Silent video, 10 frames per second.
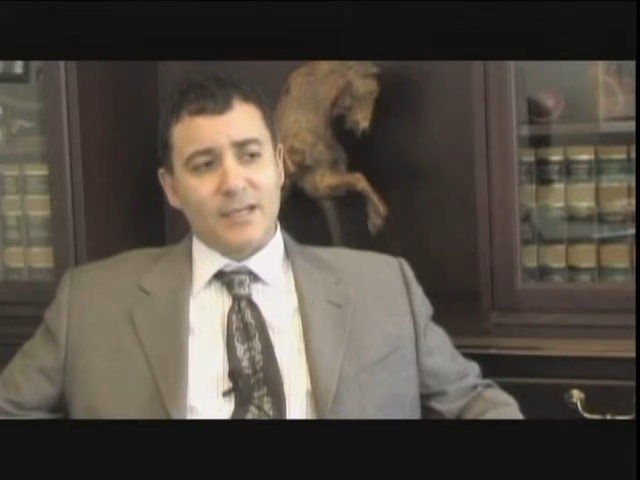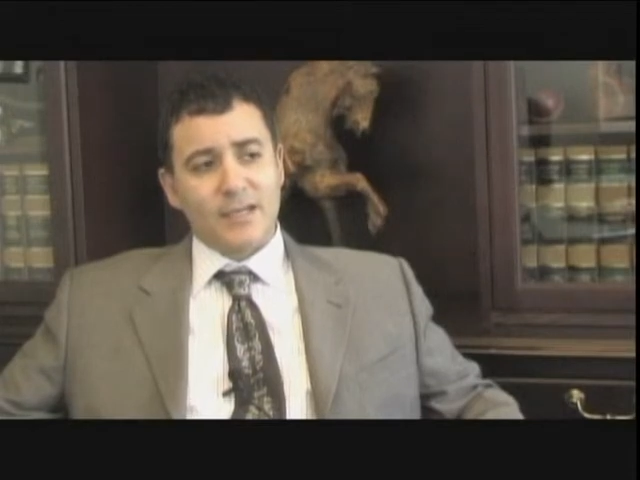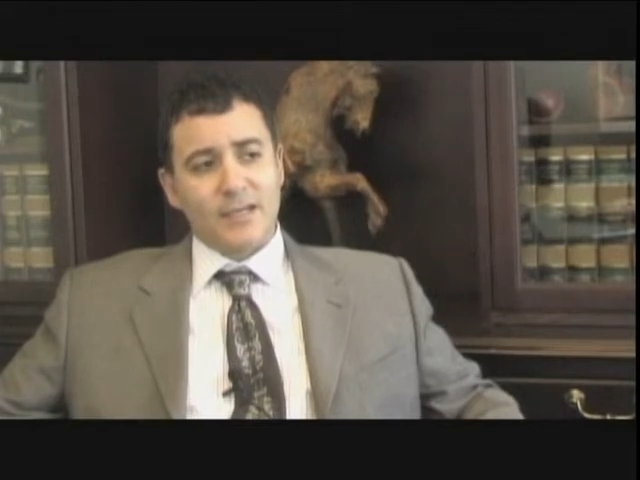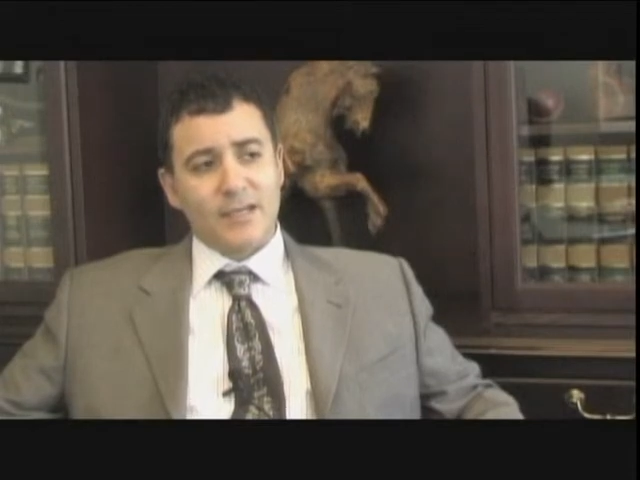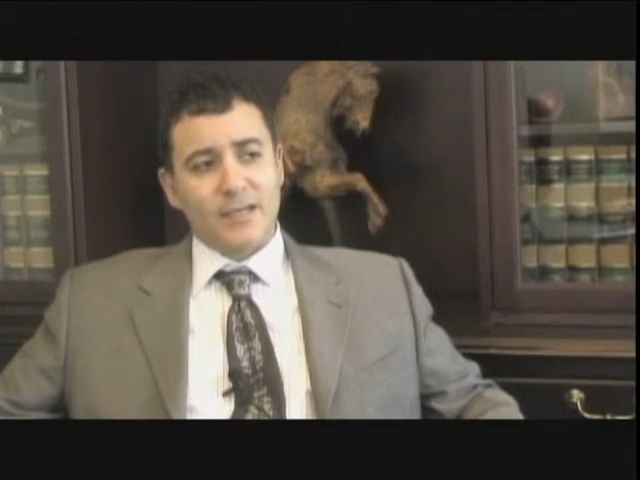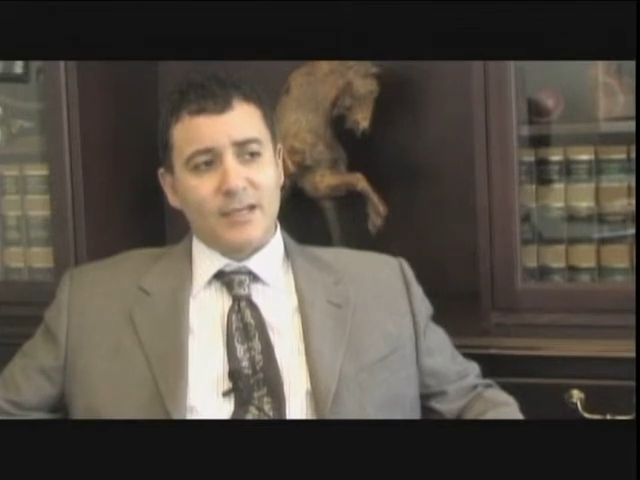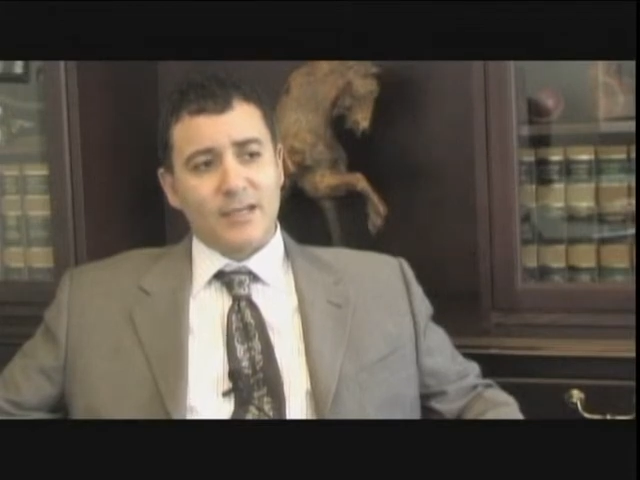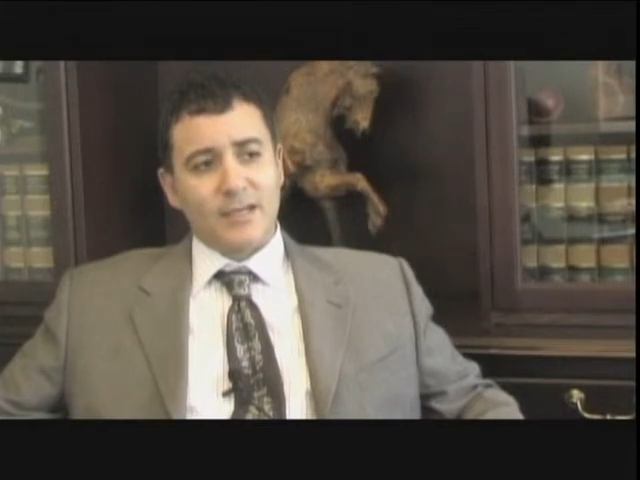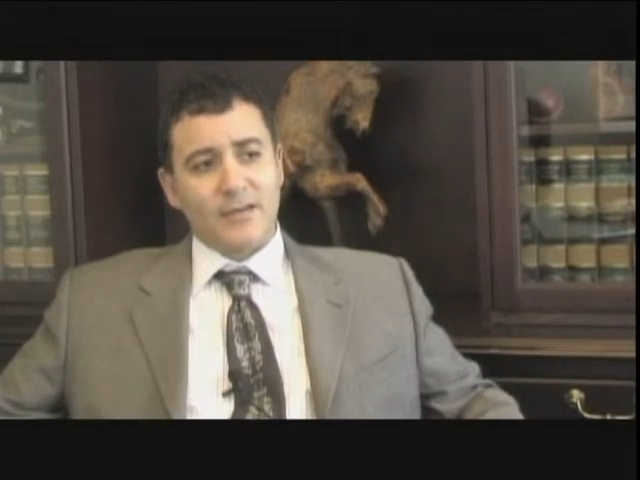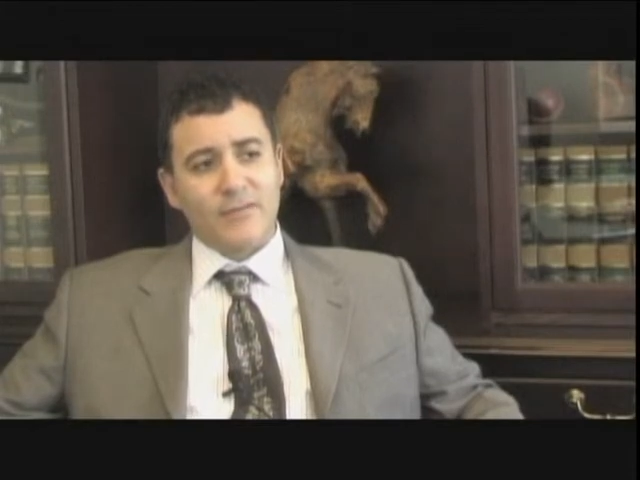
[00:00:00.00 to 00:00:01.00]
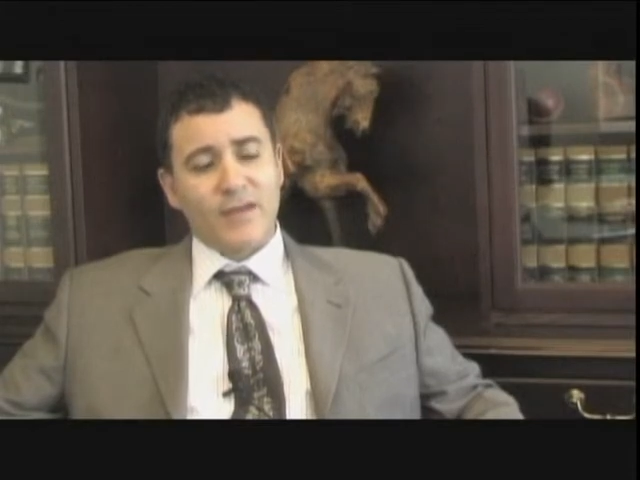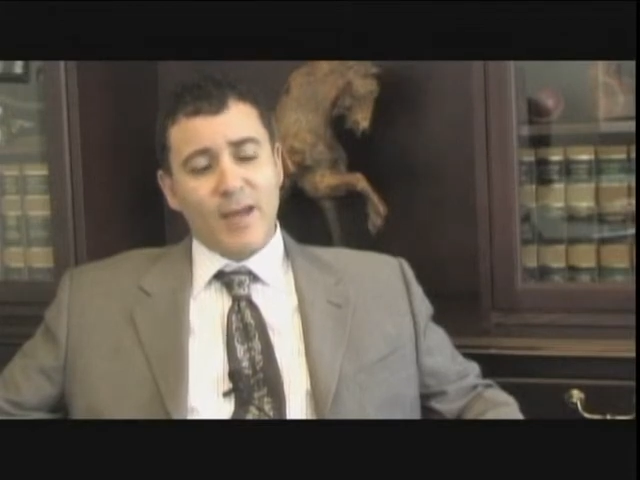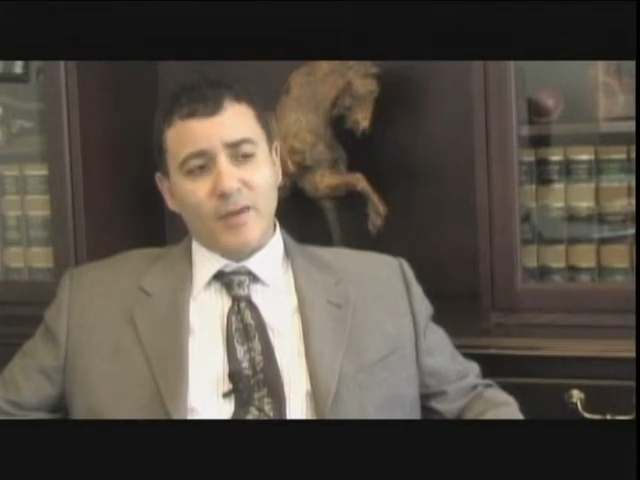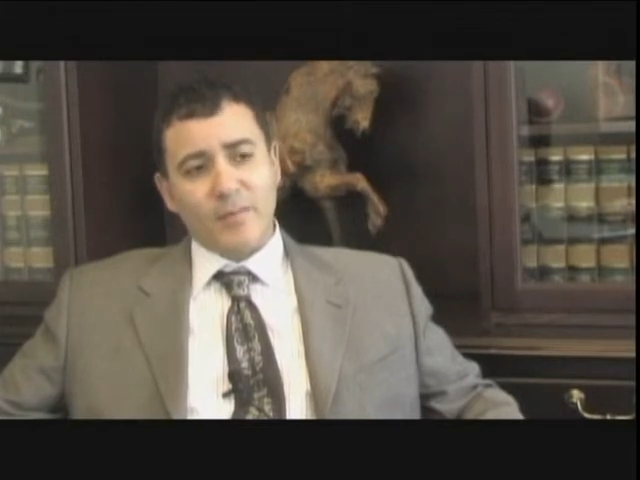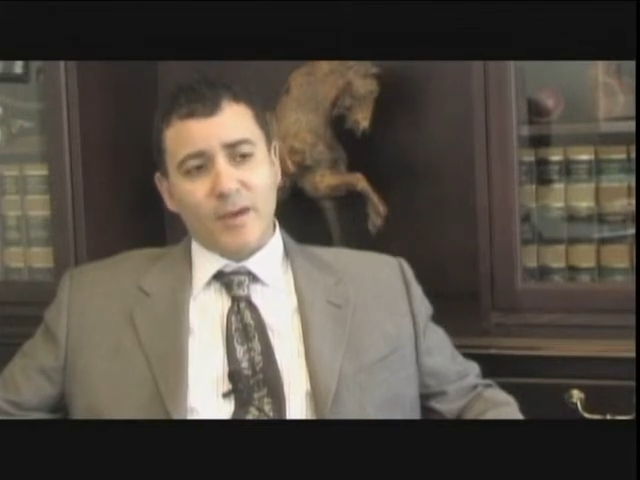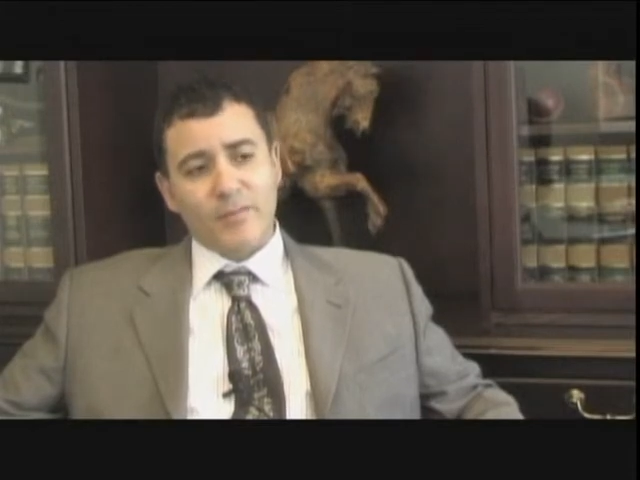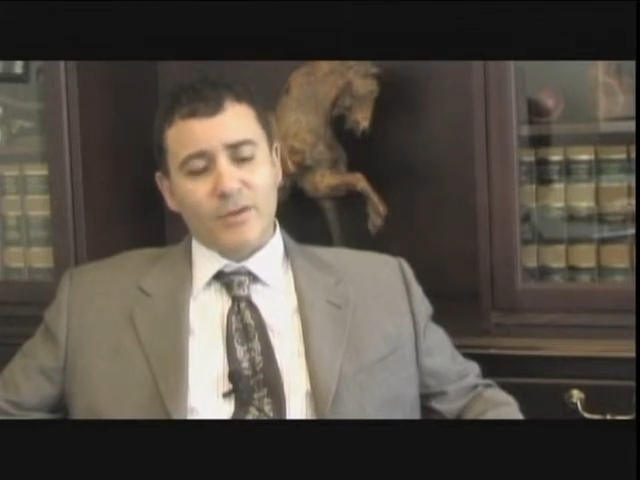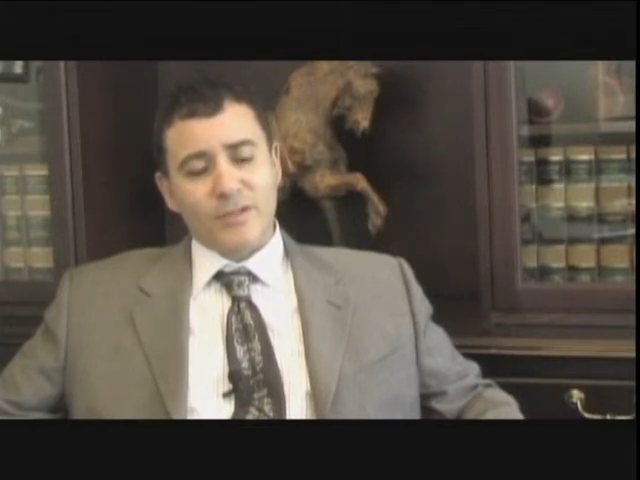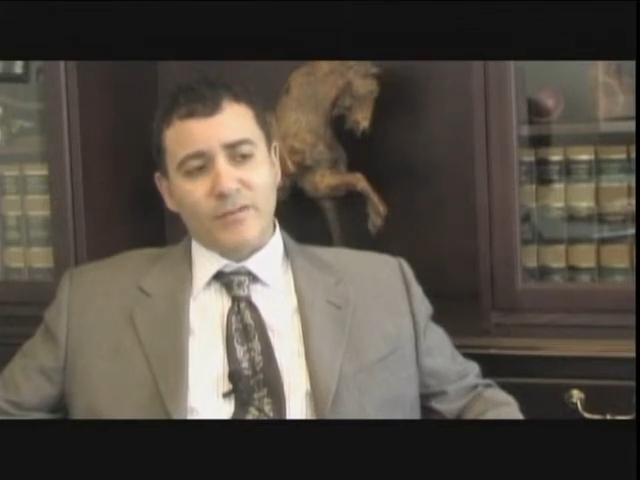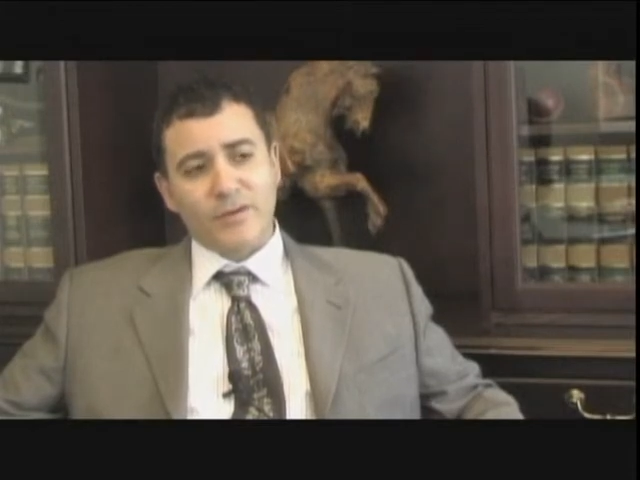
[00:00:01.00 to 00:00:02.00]
uh, family
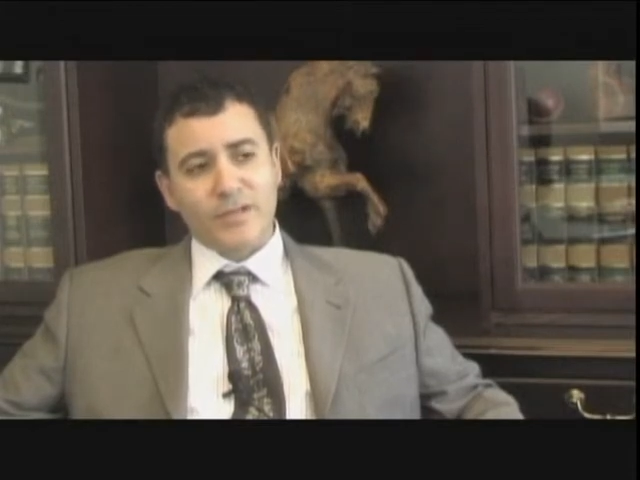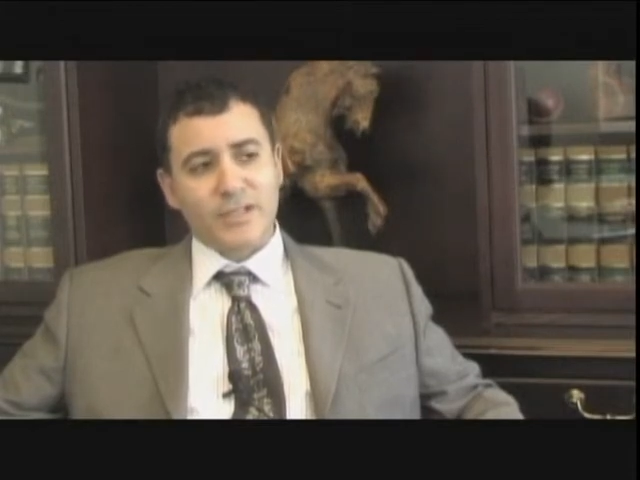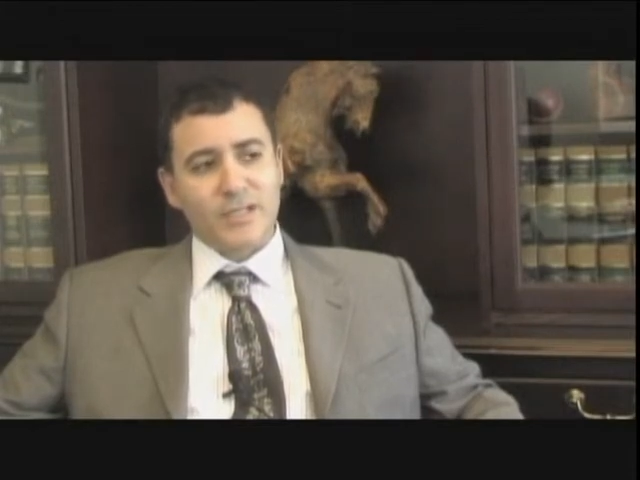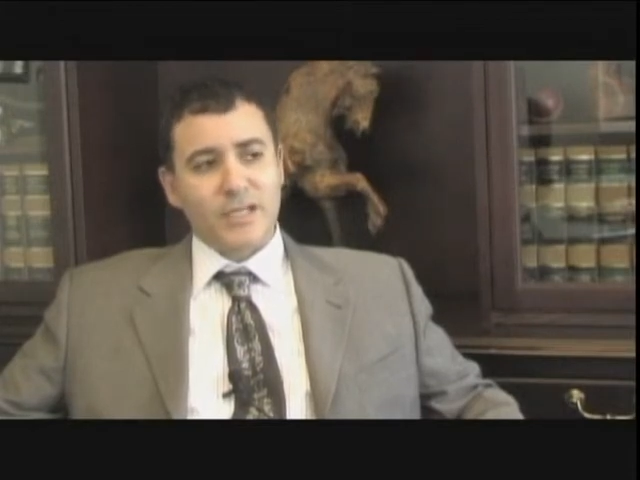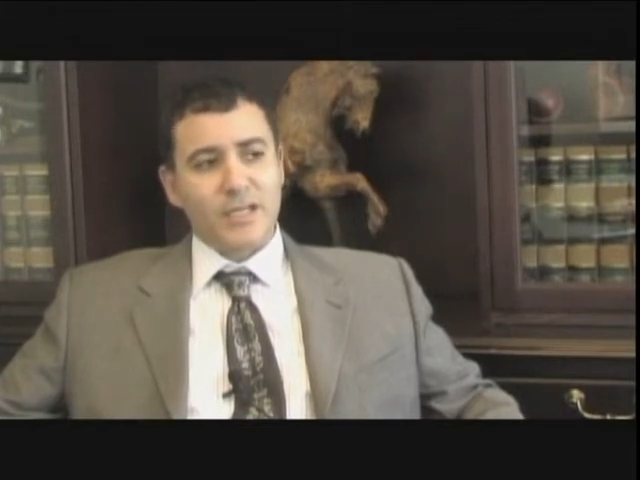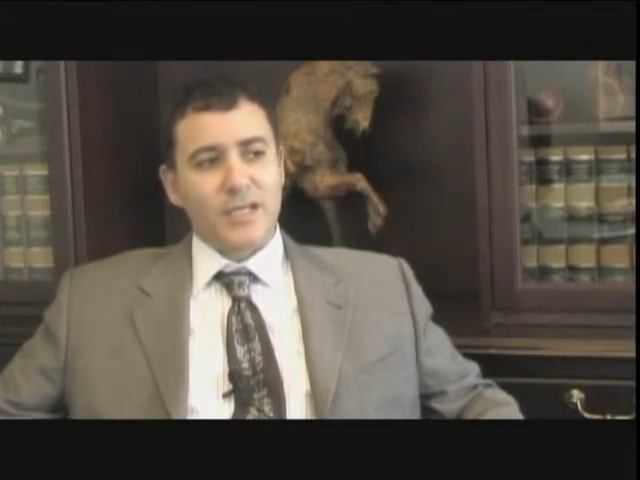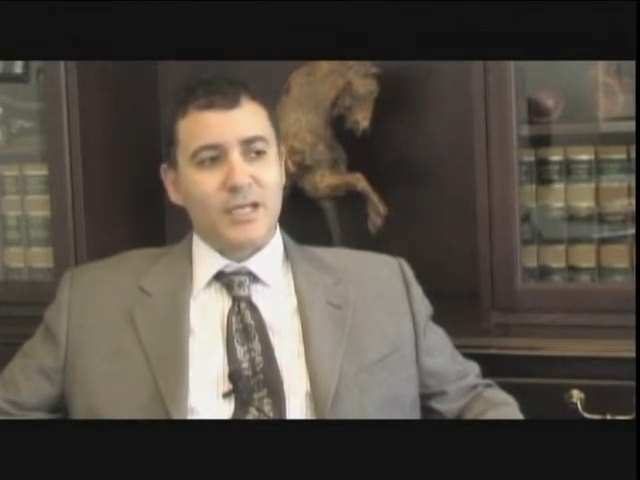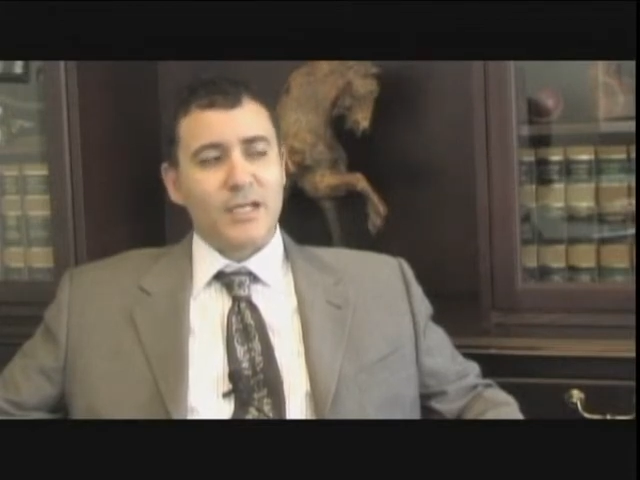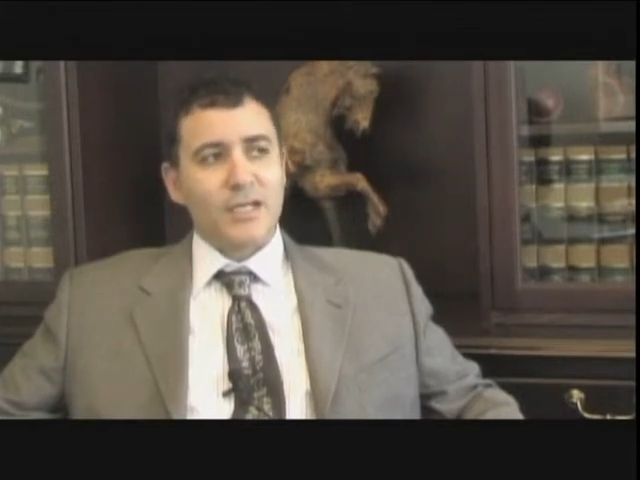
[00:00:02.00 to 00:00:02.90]
members if there is uh,